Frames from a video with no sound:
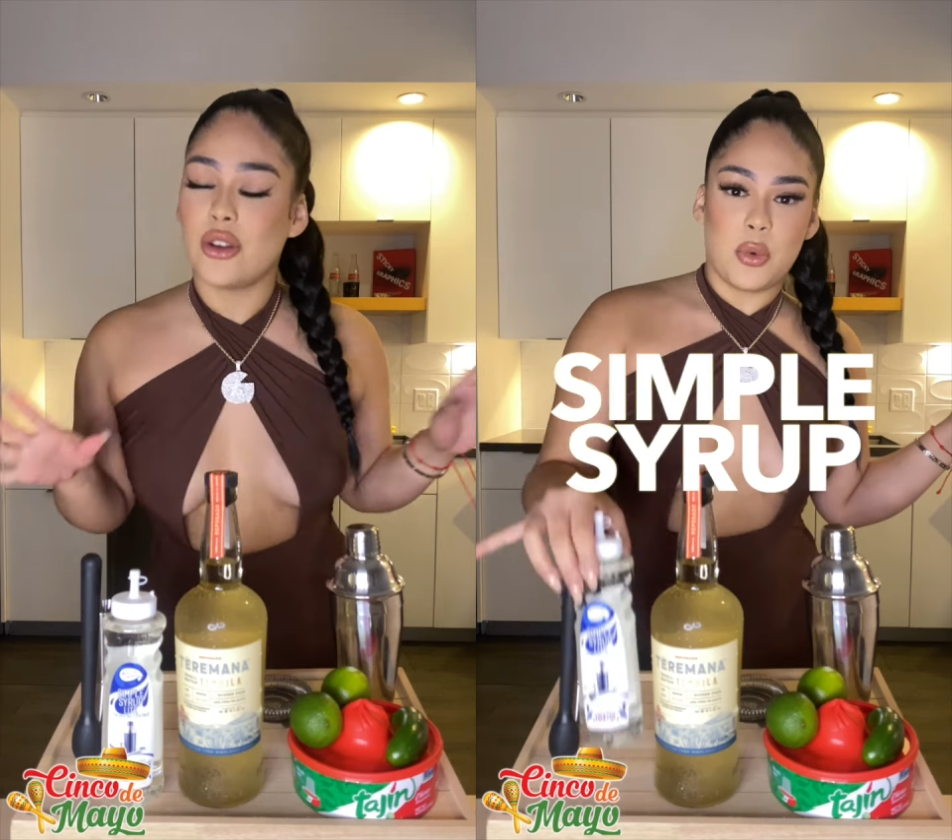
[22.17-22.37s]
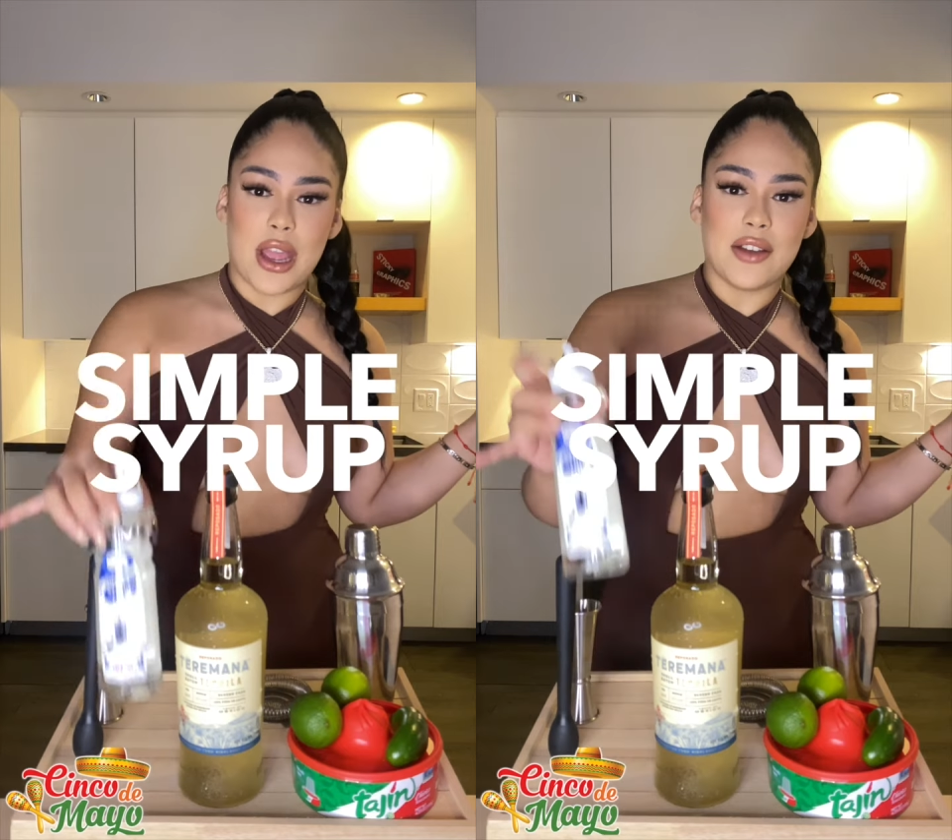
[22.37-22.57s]

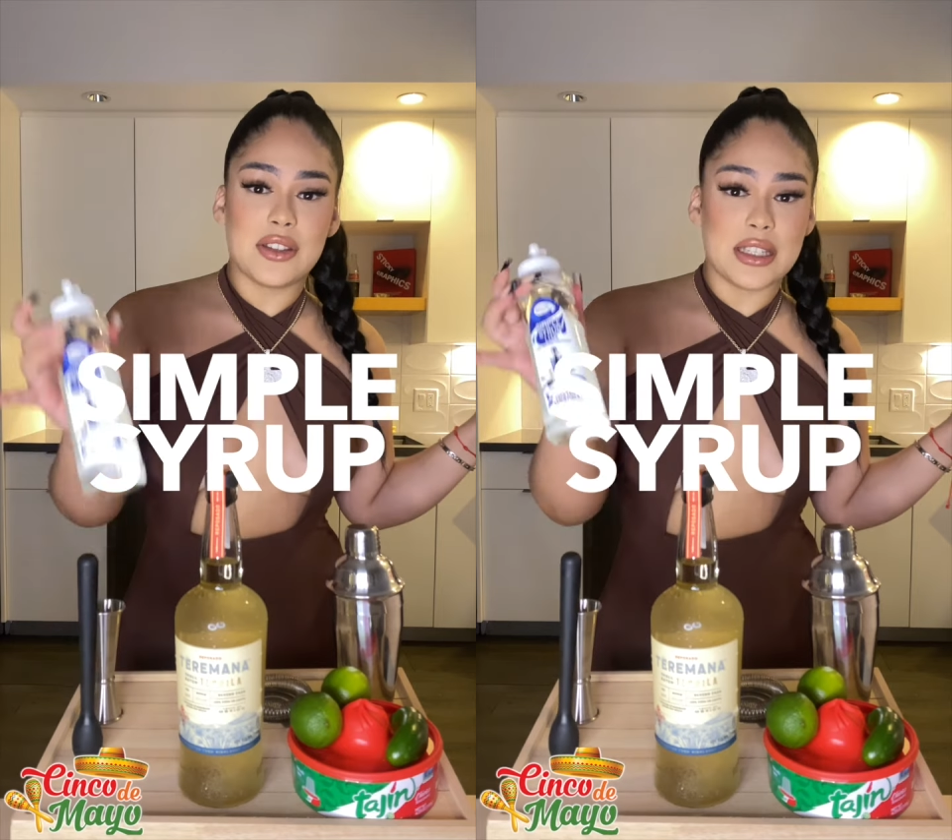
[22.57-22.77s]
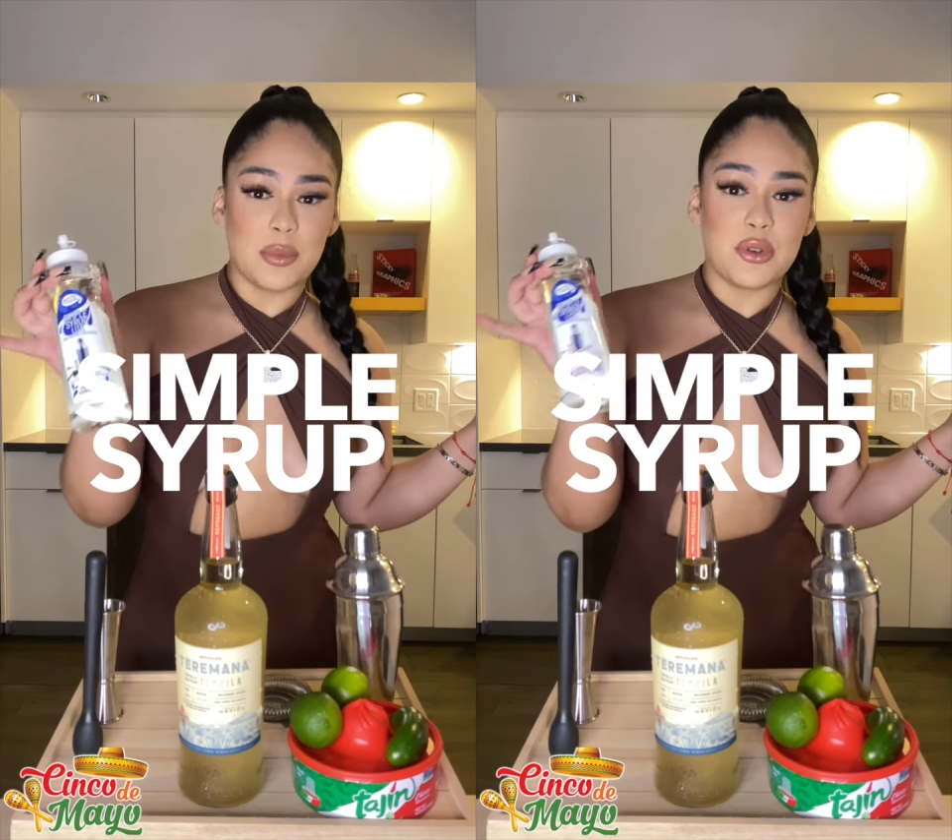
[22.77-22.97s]
We have
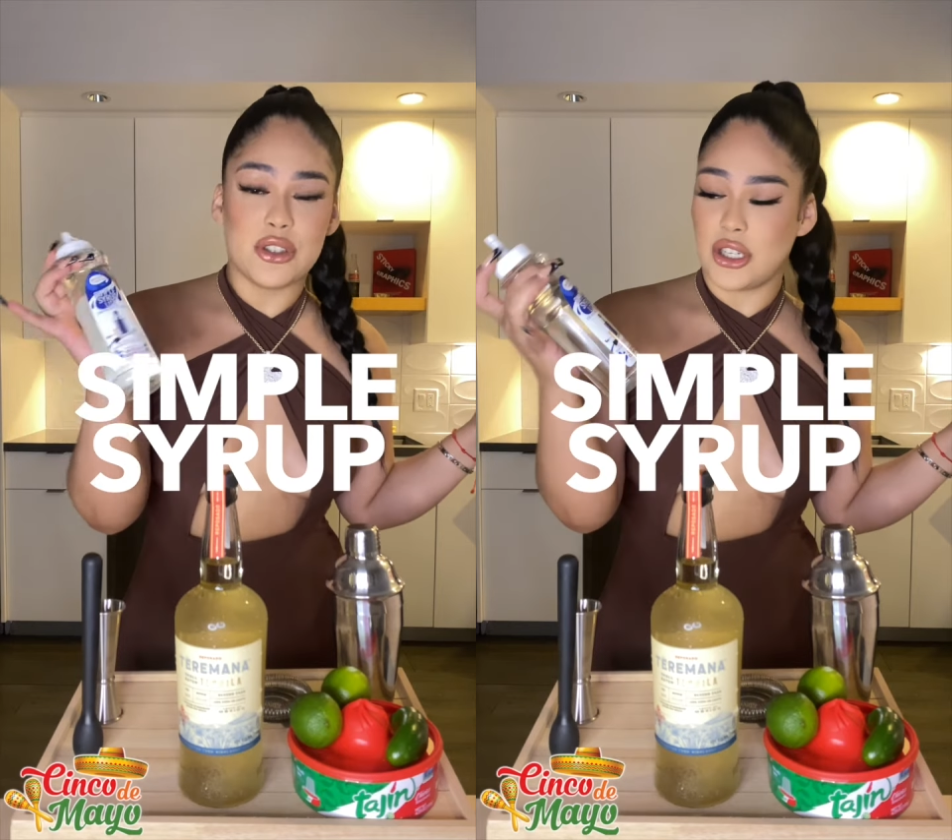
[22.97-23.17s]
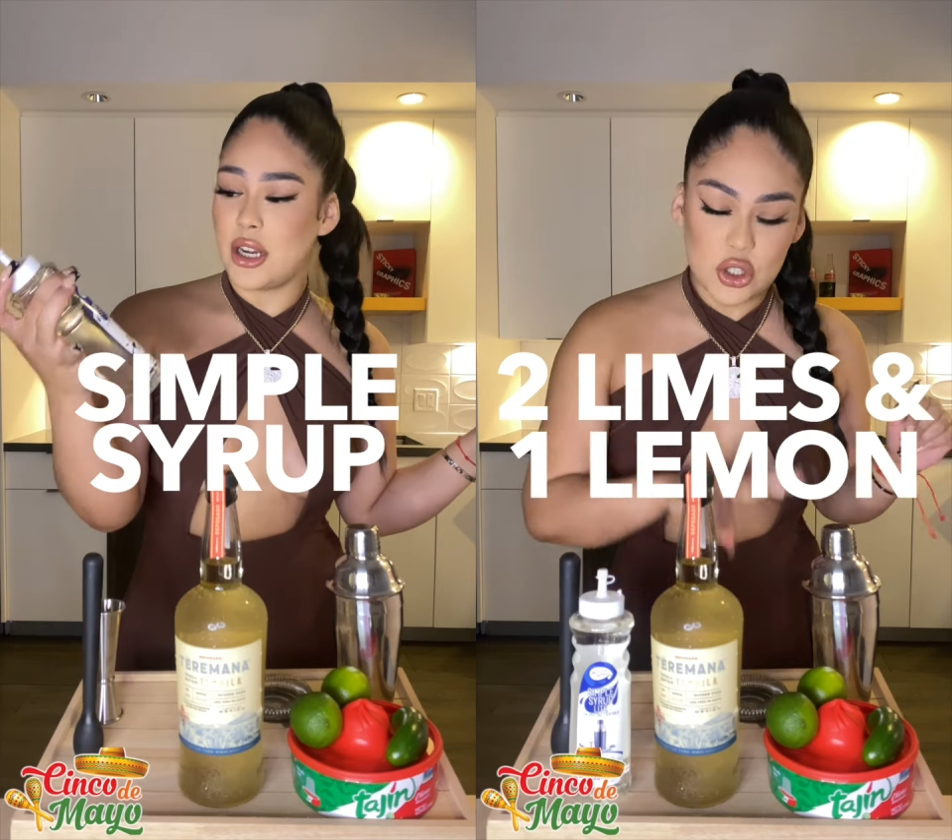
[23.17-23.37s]
simple
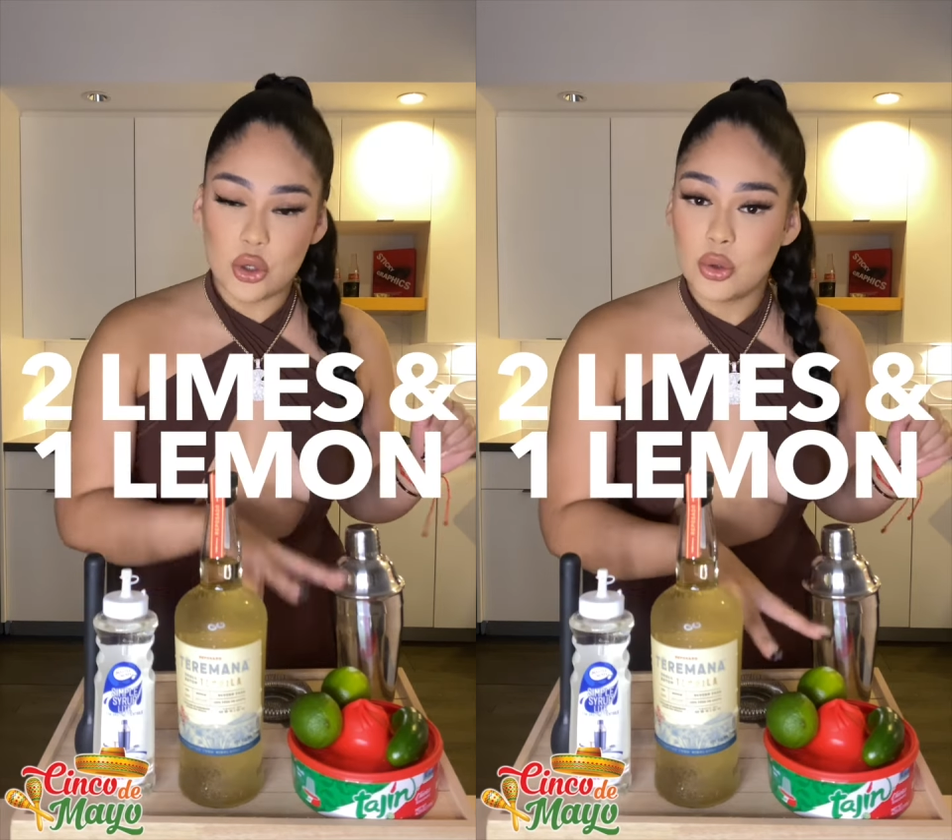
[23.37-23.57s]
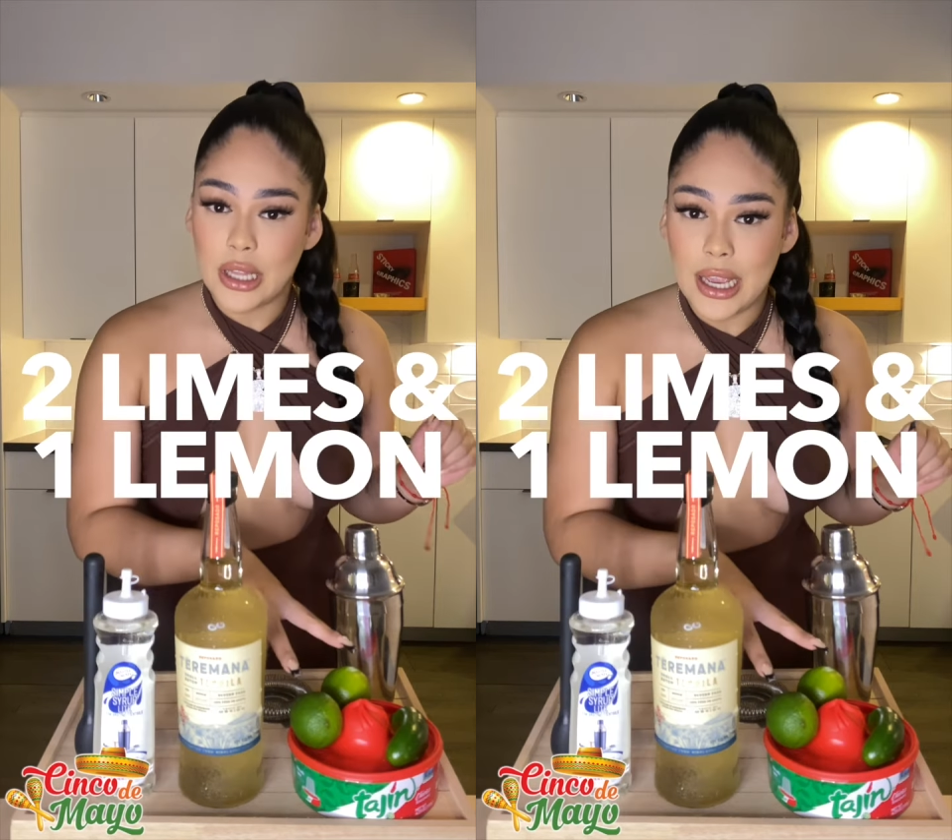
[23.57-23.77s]
syrup, two
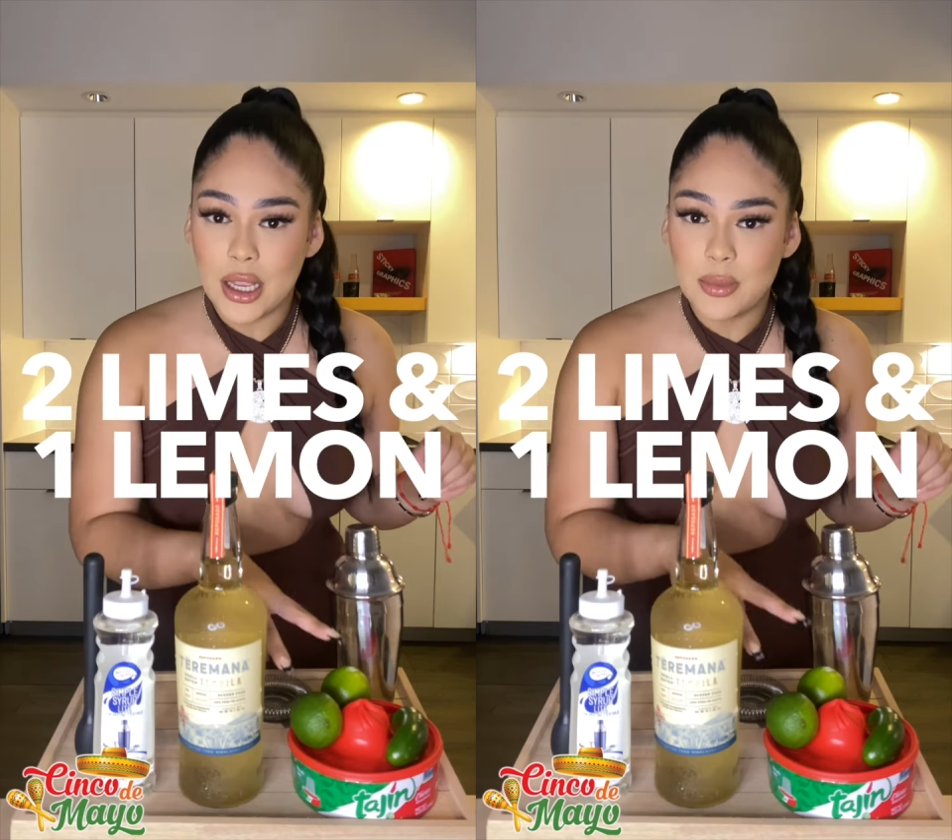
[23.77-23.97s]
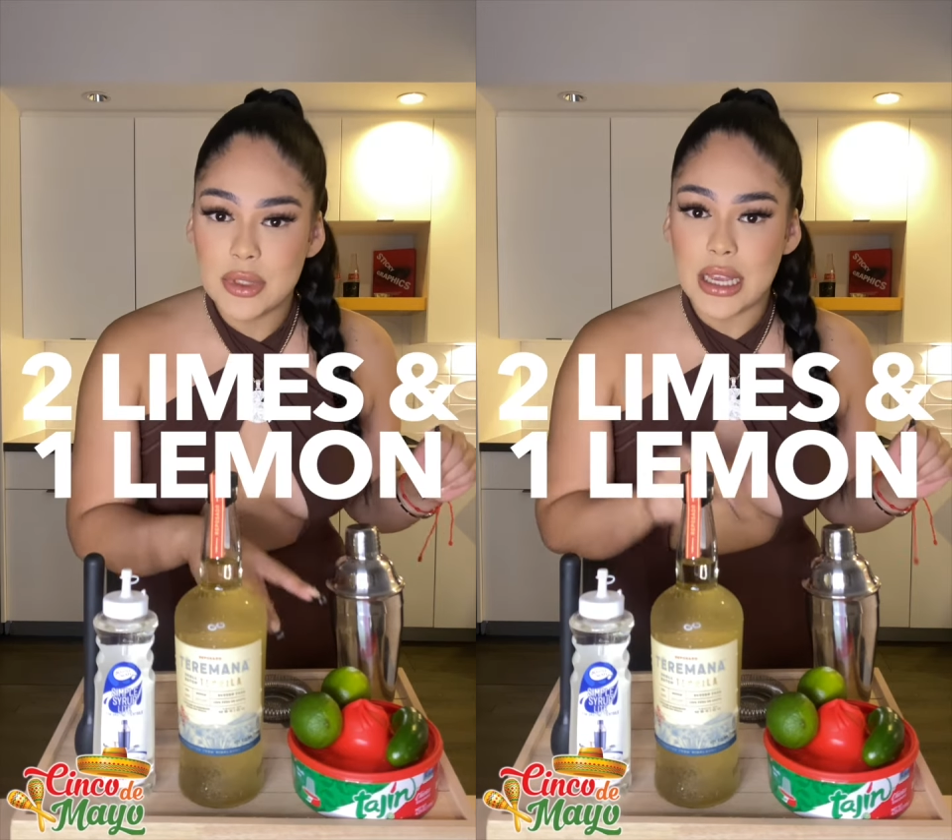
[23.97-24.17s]
limes.